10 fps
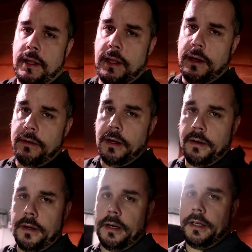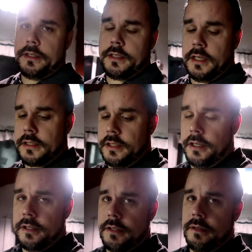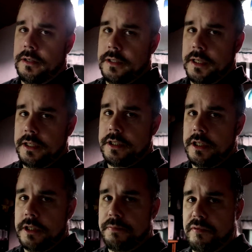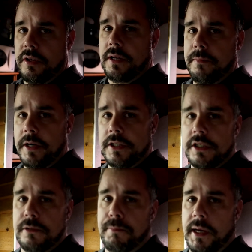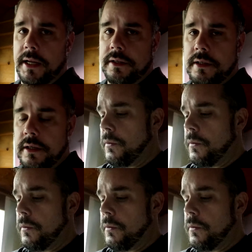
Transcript: That router is six years old and she's pretty much spent,